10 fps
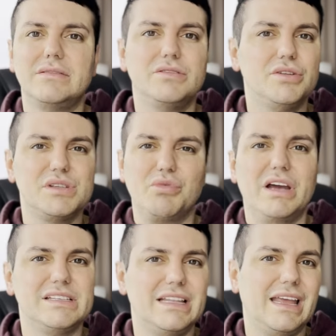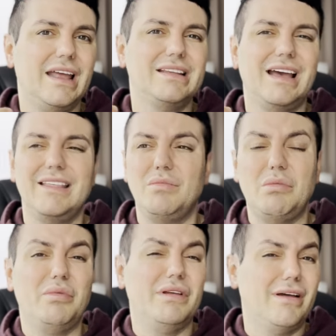There's no surprise at the end. I think
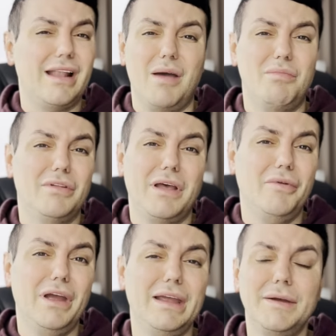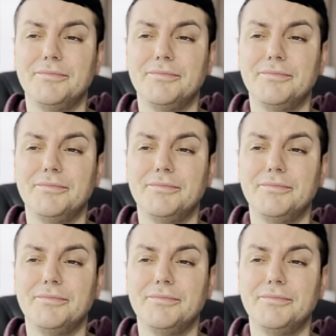people will be a lot happier that way.